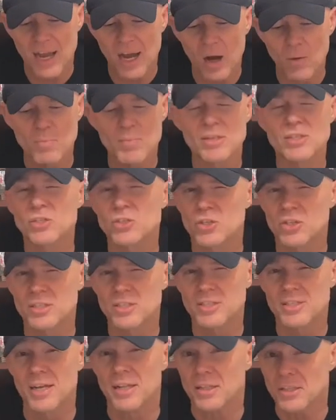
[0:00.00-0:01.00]
album is
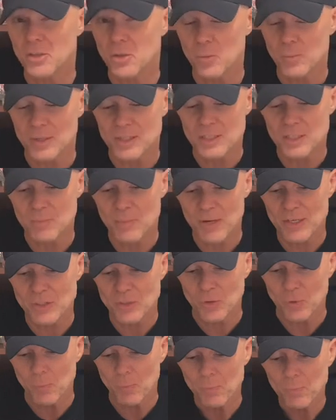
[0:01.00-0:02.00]
just that little bit
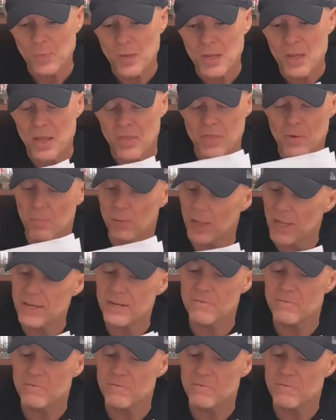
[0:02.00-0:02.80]
special. The blend